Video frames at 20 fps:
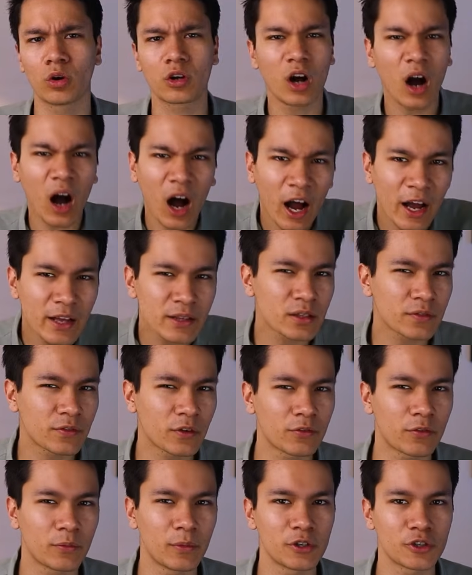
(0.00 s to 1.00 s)
What kinds of
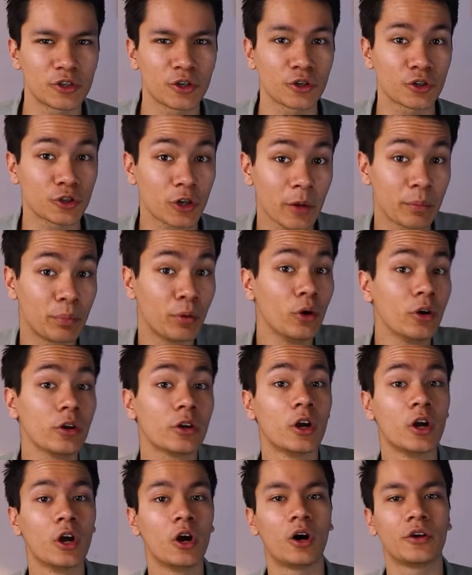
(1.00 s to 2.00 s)
information should I
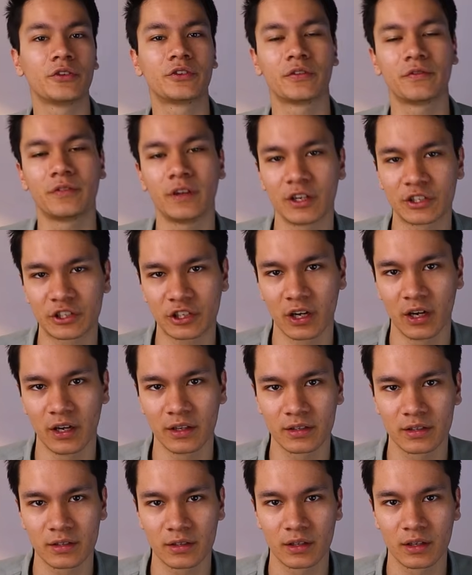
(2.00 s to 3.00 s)
put onto
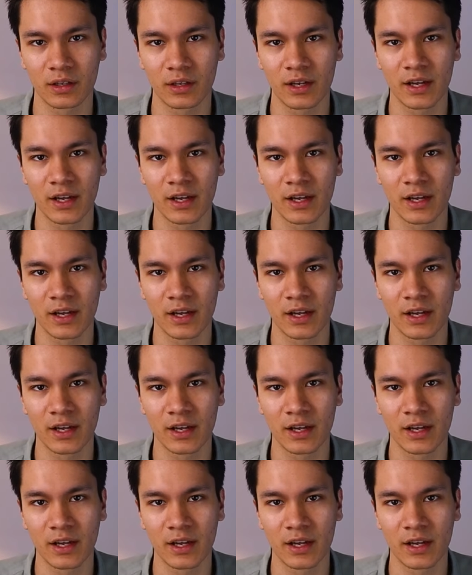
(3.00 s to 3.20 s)
flashcards?